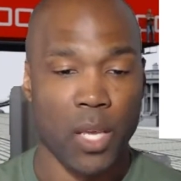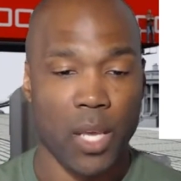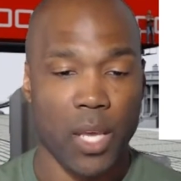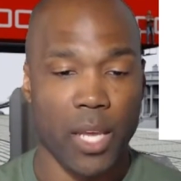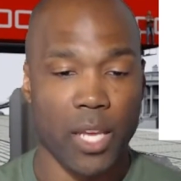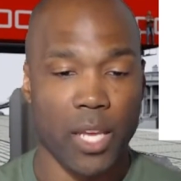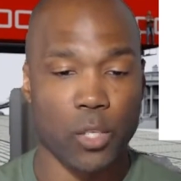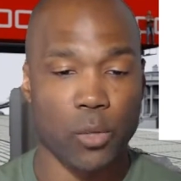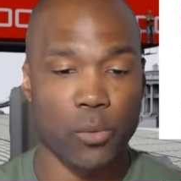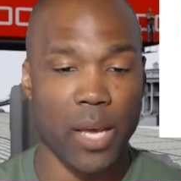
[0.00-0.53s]

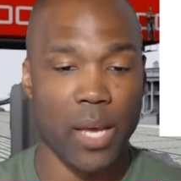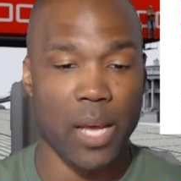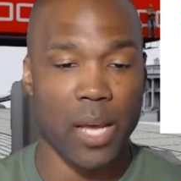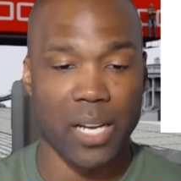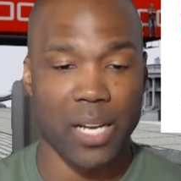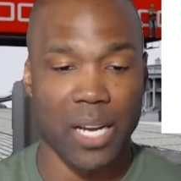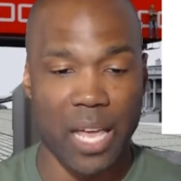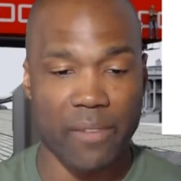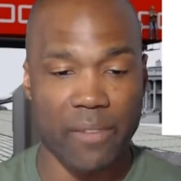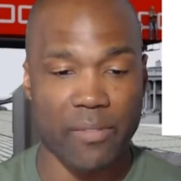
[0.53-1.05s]
In
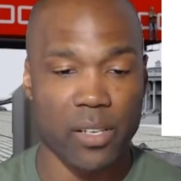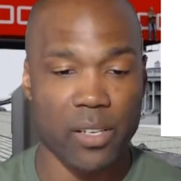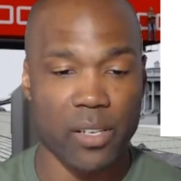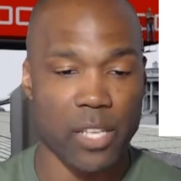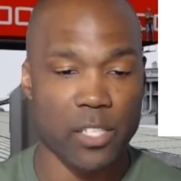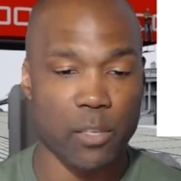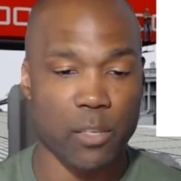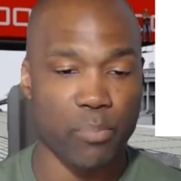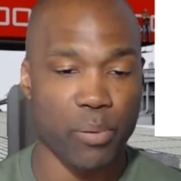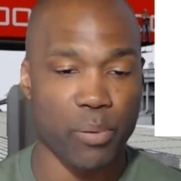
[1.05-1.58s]
2011,
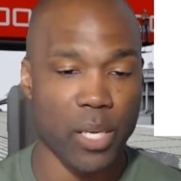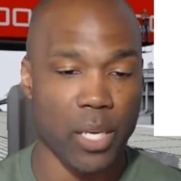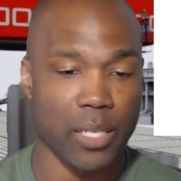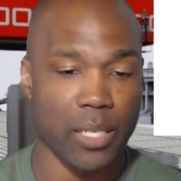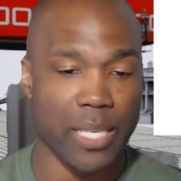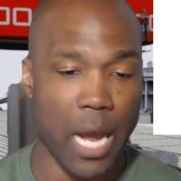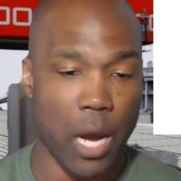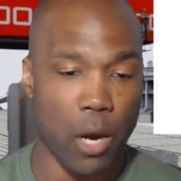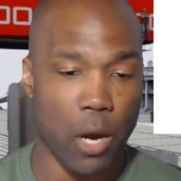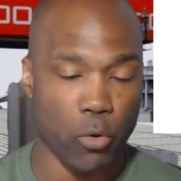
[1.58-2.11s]

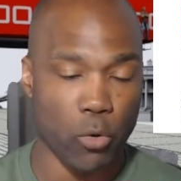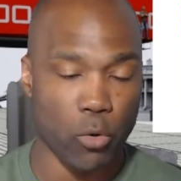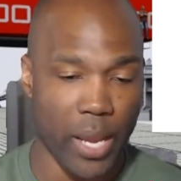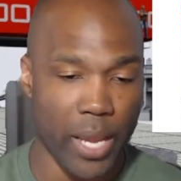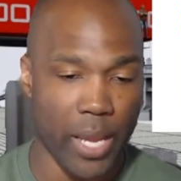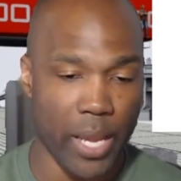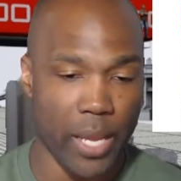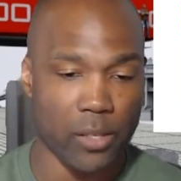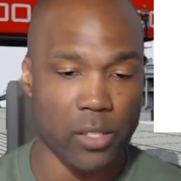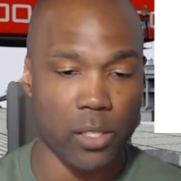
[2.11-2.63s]
S&P
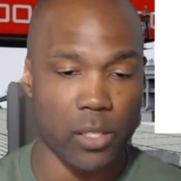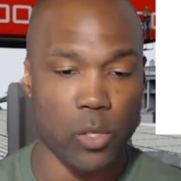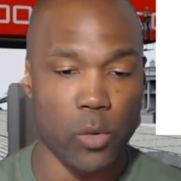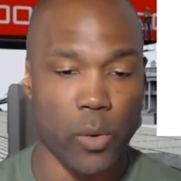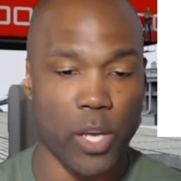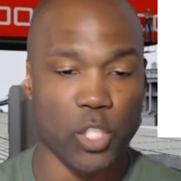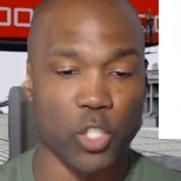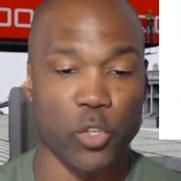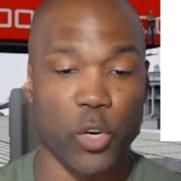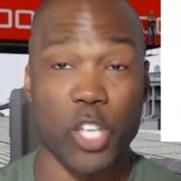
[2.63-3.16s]
downgrades
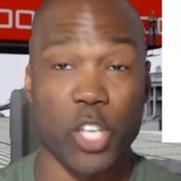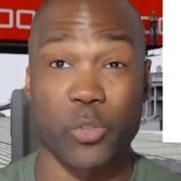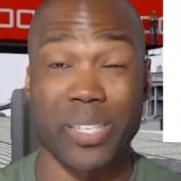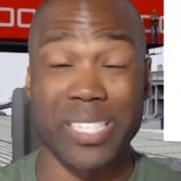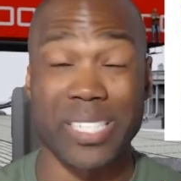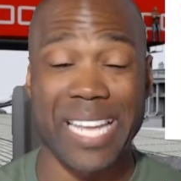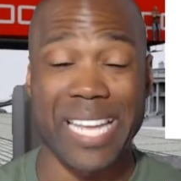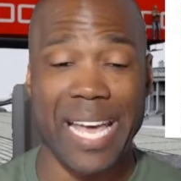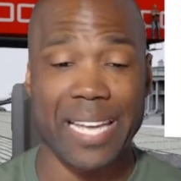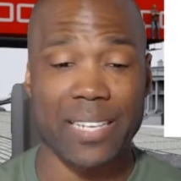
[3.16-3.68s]
U.S.
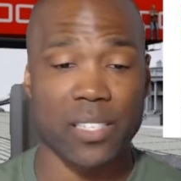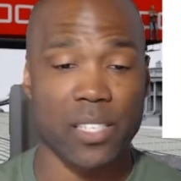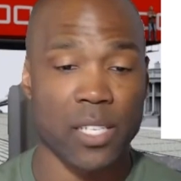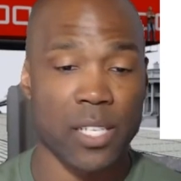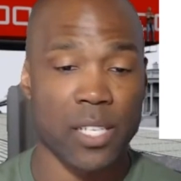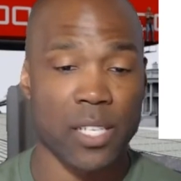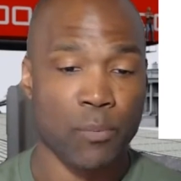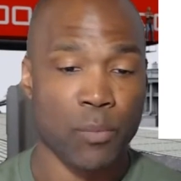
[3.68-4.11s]
Treasury debt.